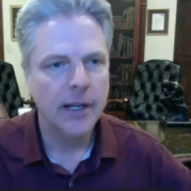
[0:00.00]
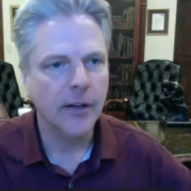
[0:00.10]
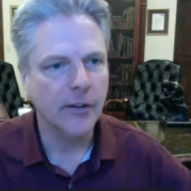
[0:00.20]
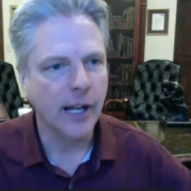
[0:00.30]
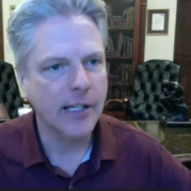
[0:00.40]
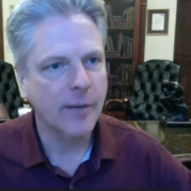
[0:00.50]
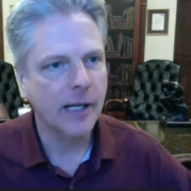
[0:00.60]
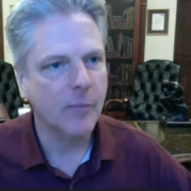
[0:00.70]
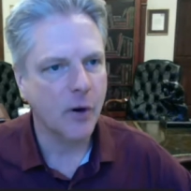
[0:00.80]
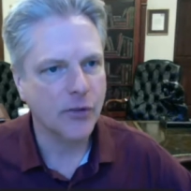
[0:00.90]
He goes, "I'd like to
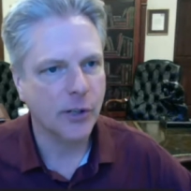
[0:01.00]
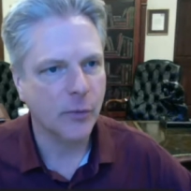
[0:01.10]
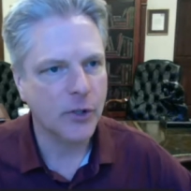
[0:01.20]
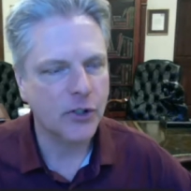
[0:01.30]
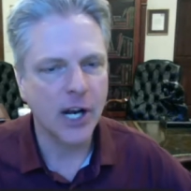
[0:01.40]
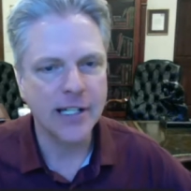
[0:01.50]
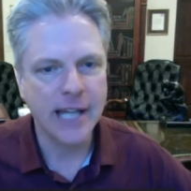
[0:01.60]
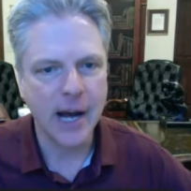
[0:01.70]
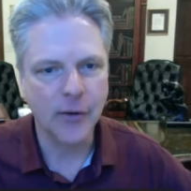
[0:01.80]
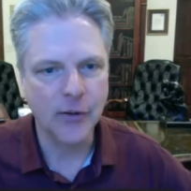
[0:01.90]
make a motion that we shut
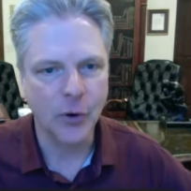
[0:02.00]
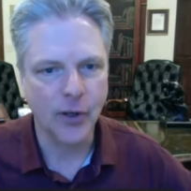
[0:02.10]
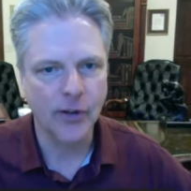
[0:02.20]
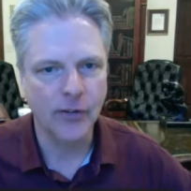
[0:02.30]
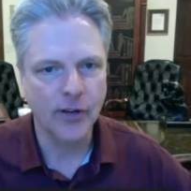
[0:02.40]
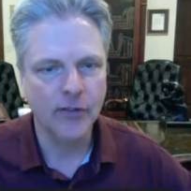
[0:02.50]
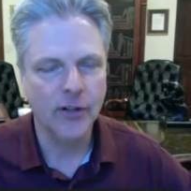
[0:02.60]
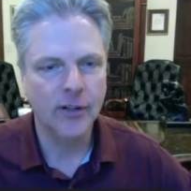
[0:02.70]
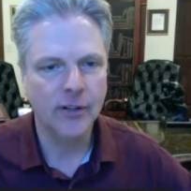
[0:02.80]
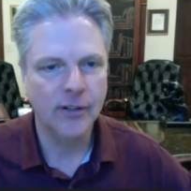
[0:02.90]
down this
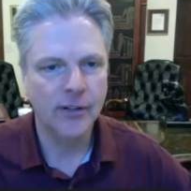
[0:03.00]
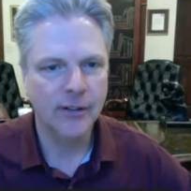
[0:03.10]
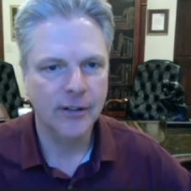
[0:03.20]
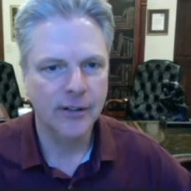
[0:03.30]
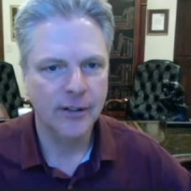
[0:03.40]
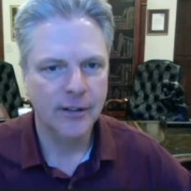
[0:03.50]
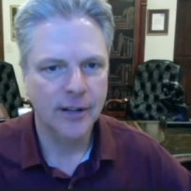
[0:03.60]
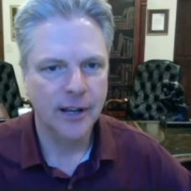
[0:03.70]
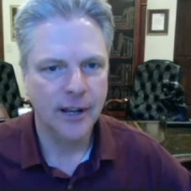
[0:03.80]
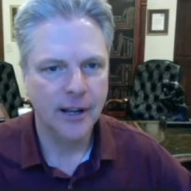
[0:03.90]
organization."
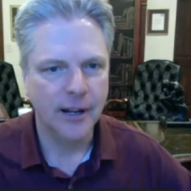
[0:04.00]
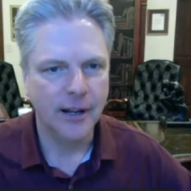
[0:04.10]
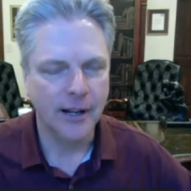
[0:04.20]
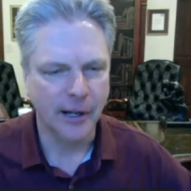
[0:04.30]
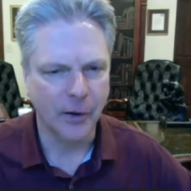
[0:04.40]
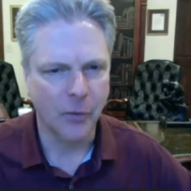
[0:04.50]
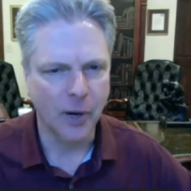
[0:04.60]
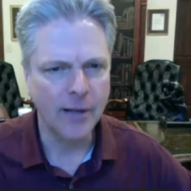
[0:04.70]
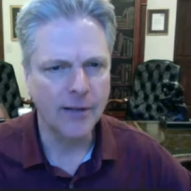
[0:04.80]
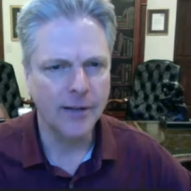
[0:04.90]
And I go,
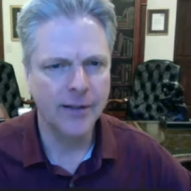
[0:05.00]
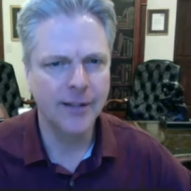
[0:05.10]
"What?"